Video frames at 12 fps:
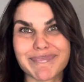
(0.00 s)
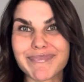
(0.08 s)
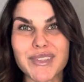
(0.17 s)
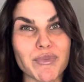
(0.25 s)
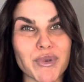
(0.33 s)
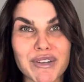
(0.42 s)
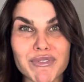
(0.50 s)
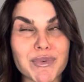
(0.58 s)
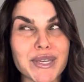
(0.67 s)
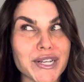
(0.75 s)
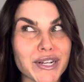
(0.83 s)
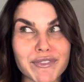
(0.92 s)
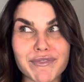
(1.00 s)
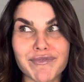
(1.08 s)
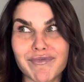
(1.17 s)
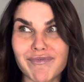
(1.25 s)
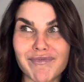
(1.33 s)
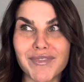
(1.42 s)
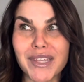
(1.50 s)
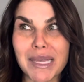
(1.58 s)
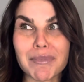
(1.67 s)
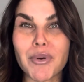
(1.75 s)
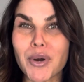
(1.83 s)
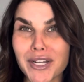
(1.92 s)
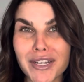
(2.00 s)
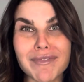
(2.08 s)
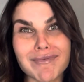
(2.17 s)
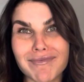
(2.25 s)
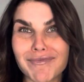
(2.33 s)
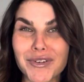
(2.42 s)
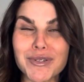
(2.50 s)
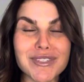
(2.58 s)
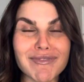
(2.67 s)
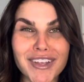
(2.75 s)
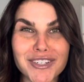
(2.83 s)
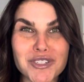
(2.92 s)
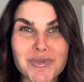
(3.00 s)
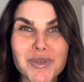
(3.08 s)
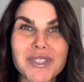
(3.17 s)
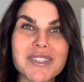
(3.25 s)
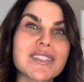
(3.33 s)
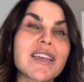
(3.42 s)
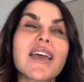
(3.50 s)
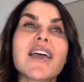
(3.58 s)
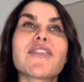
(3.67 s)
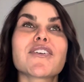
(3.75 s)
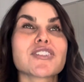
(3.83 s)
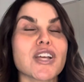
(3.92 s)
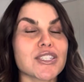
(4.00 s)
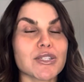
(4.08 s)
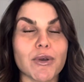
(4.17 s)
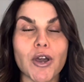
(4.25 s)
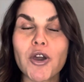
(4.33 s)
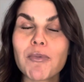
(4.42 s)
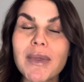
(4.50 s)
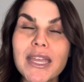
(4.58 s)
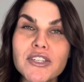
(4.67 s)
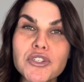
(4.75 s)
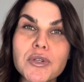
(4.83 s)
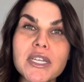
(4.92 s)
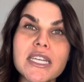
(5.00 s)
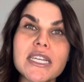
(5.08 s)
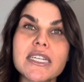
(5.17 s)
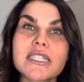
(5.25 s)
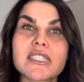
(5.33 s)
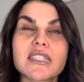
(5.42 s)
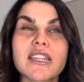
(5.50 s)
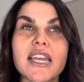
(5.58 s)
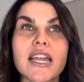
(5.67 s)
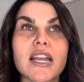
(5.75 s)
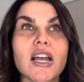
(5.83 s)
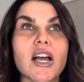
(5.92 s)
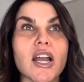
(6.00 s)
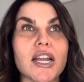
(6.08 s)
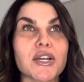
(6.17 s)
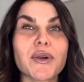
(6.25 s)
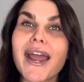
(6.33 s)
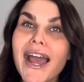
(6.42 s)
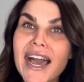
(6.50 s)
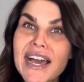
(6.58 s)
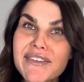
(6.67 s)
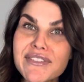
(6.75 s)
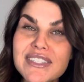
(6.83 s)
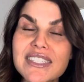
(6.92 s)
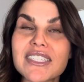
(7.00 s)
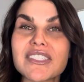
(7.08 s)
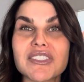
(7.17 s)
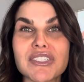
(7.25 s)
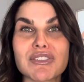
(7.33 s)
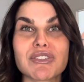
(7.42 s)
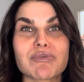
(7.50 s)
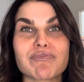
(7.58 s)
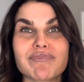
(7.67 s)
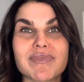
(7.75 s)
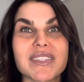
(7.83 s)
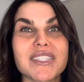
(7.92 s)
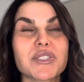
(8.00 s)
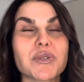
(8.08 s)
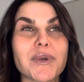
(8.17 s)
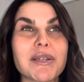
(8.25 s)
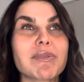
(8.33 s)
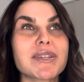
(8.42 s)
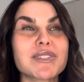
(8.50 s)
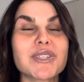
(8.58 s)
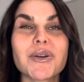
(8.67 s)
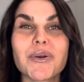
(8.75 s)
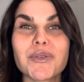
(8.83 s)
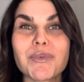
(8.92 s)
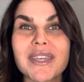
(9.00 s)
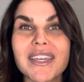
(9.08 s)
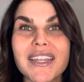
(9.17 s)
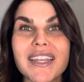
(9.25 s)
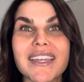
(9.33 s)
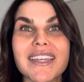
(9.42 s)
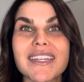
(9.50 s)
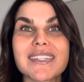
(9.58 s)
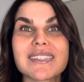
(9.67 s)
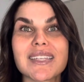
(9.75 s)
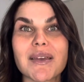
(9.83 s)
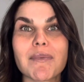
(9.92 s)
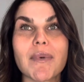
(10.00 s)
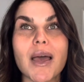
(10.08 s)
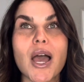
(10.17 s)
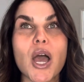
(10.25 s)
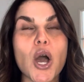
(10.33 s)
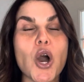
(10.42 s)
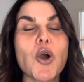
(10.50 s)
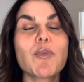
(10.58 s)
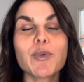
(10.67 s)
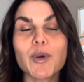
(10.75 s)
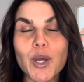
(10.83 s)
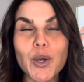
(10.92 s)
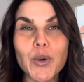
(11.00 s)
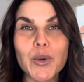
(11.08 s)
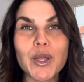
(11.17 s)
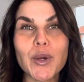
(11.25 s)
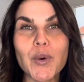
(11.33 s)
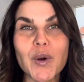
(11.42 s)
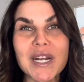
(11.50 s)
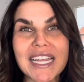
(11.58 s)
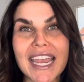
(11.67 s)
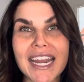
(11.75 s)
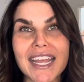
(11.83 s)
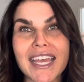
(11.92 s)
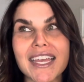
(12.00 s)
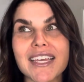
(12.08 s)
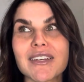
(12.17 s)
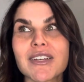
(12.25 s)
whenever we get our imported fruits and vegetables. There's also homemade treats. There are crafts. It's a great place to go on the weekend and get some homegrown, organic,